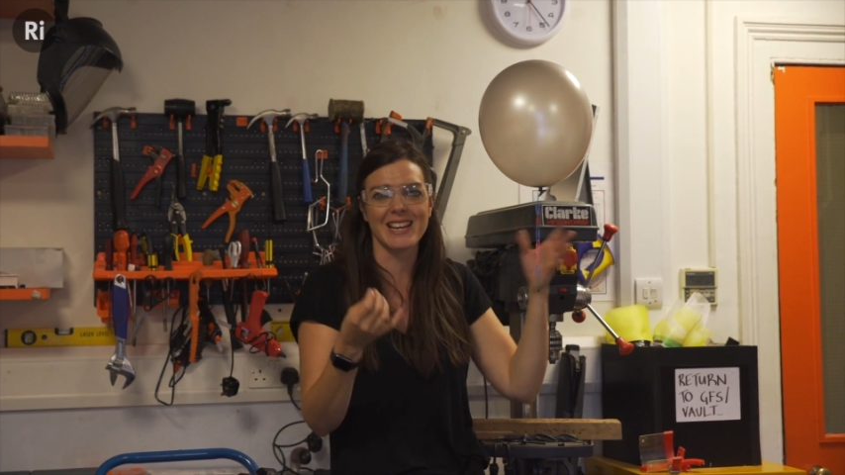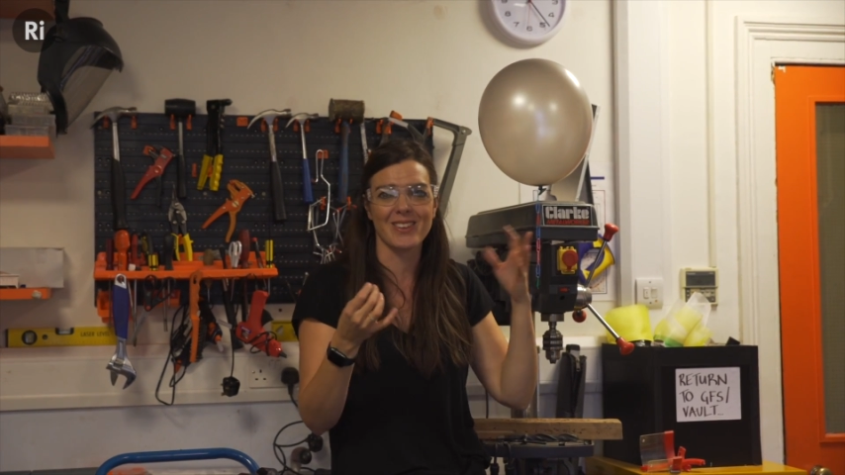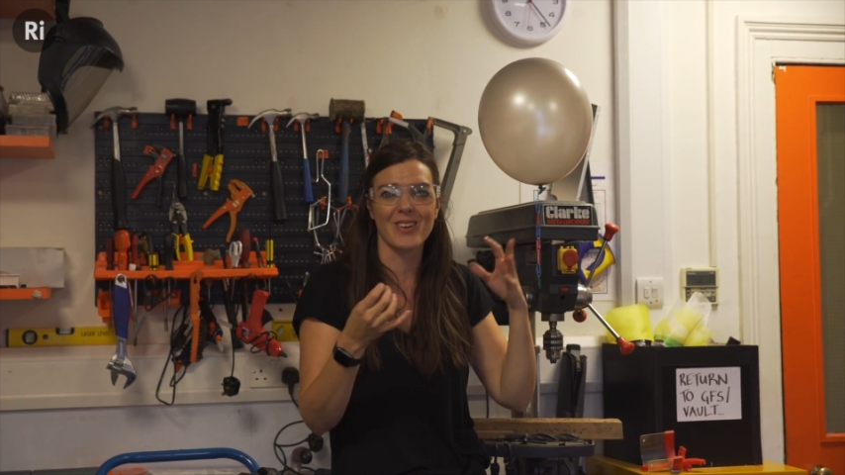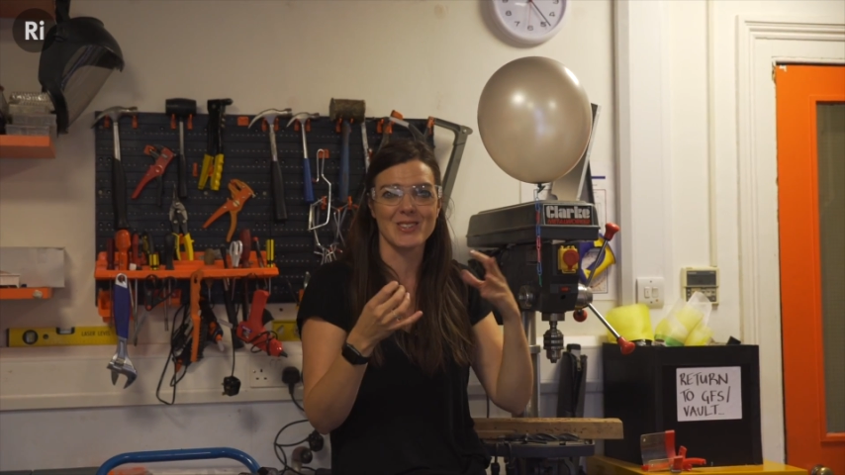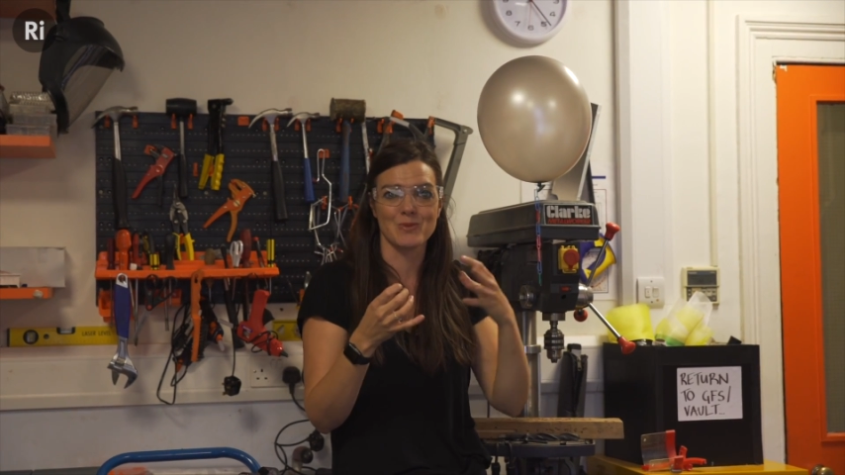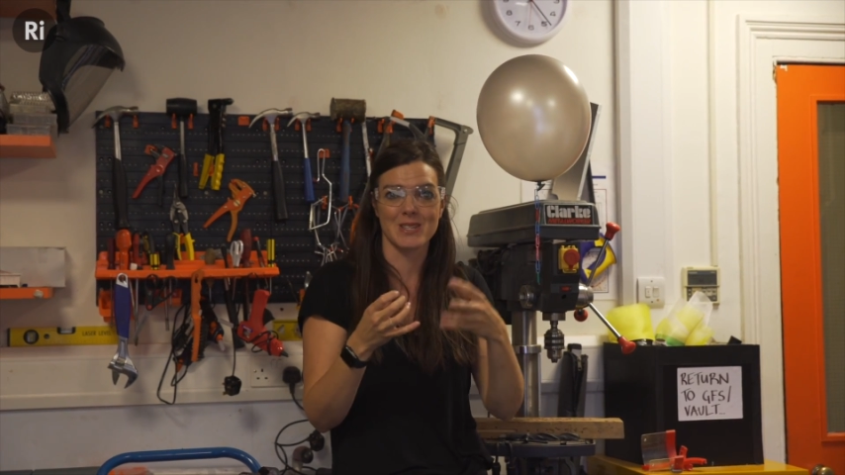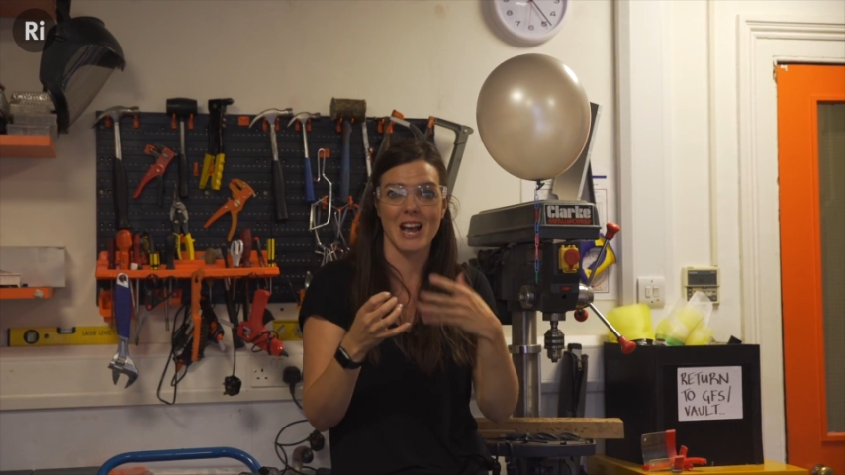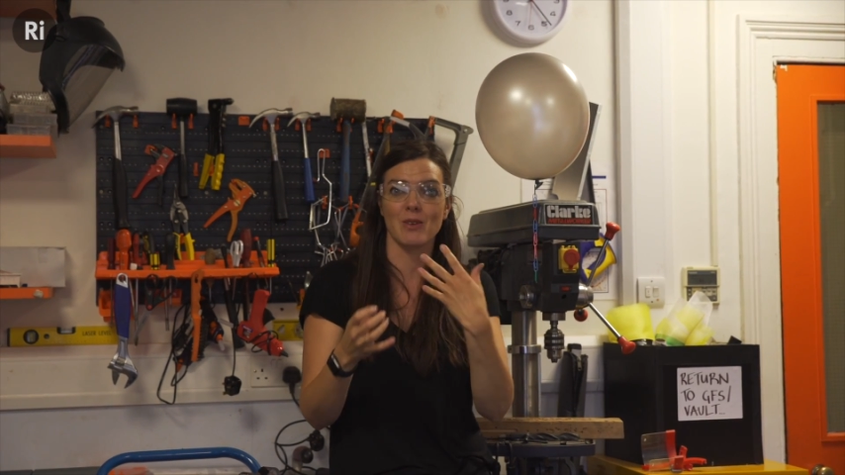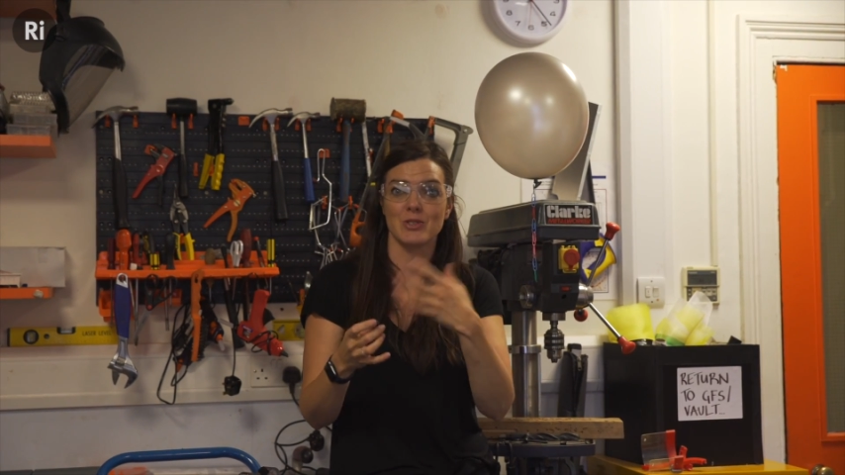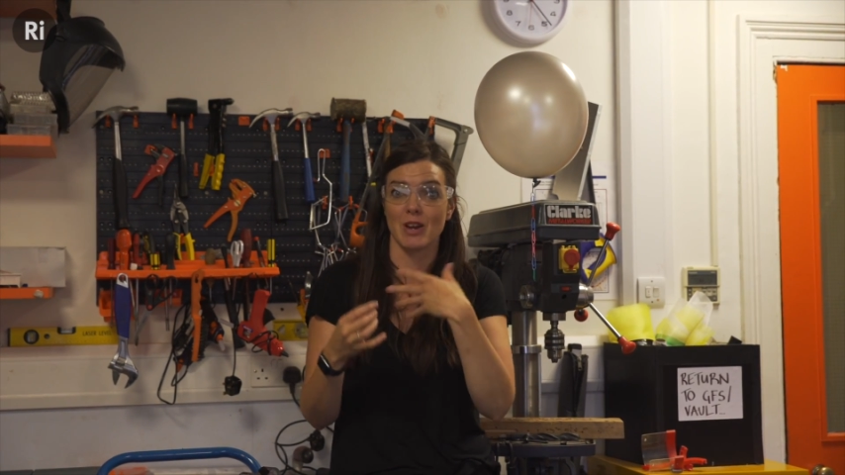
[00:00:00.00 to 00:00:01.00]
thought this was
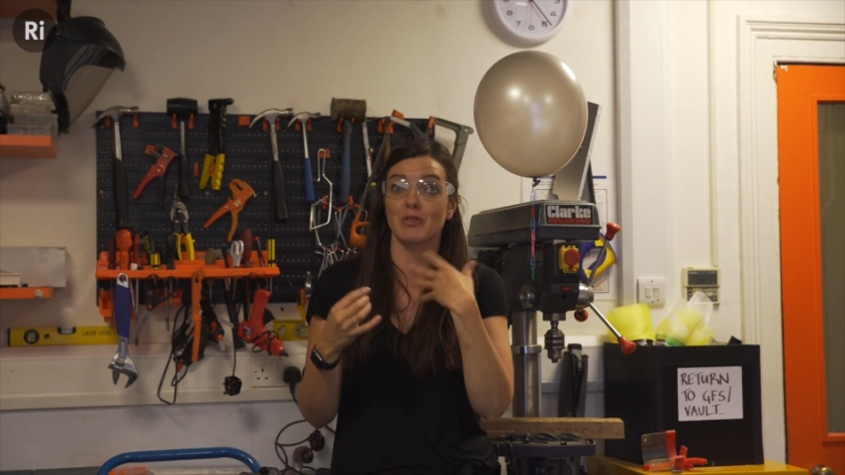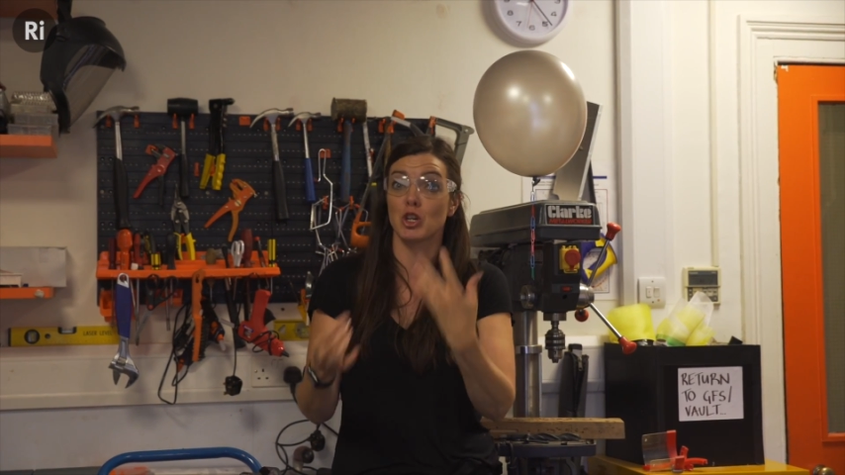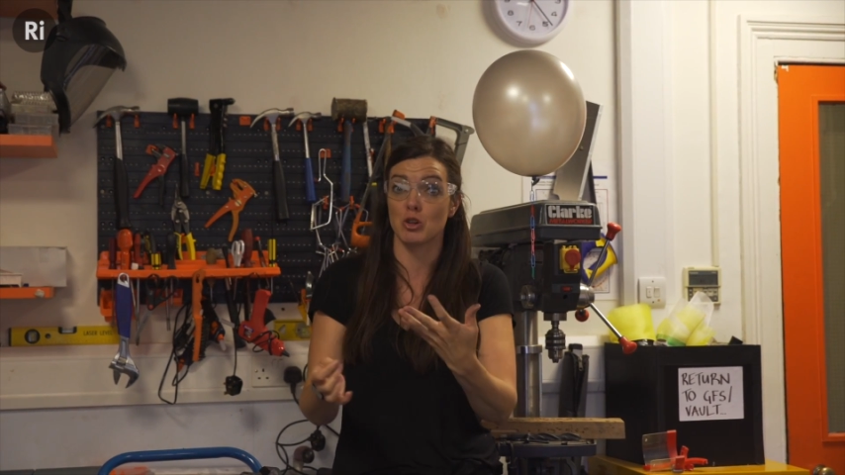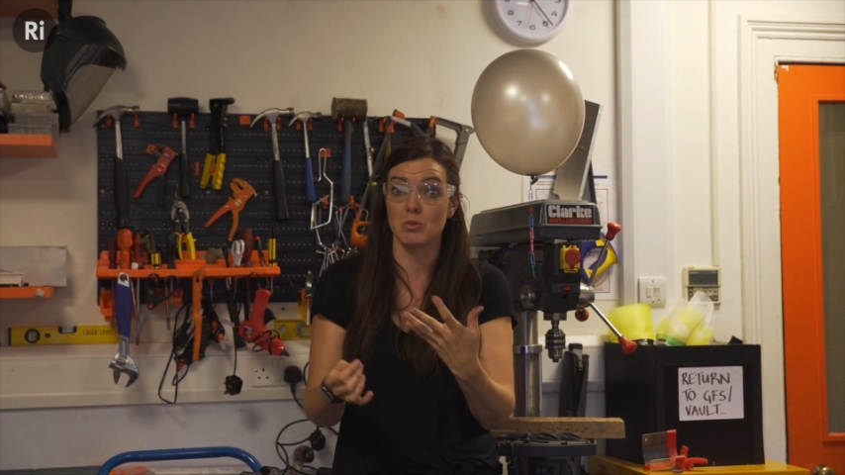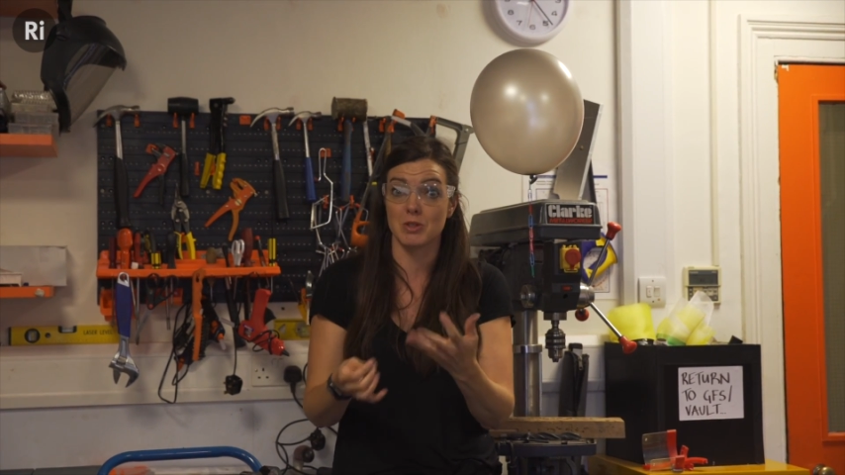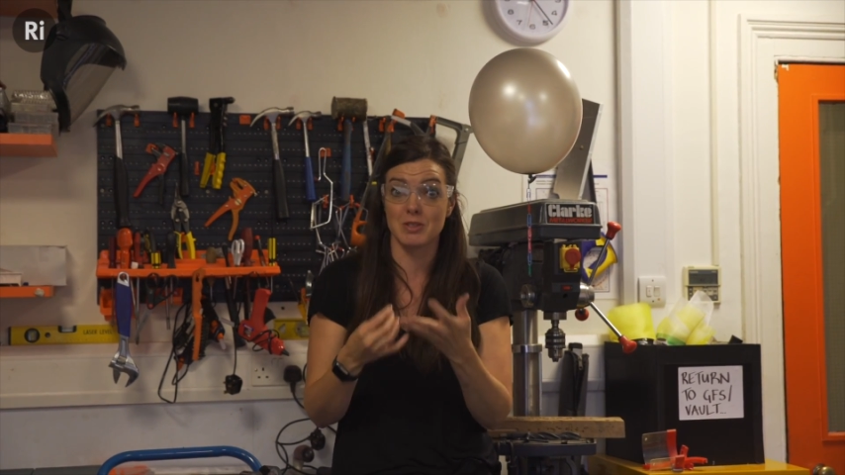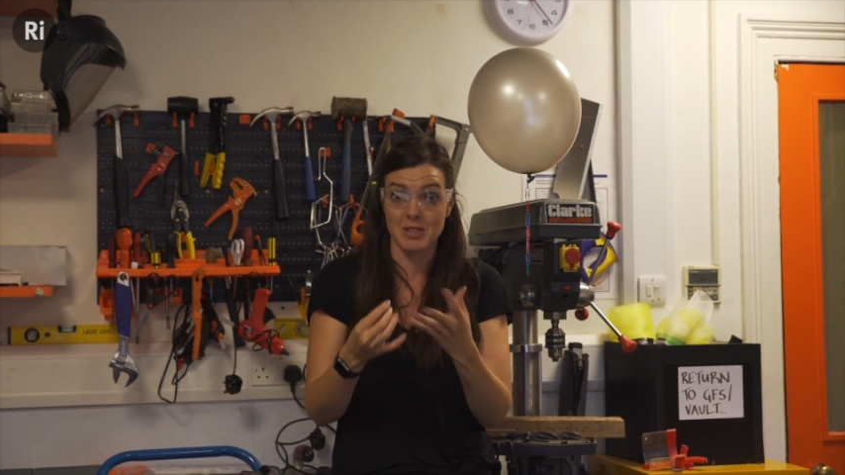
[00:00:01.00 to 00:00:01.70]
how Jeff Koons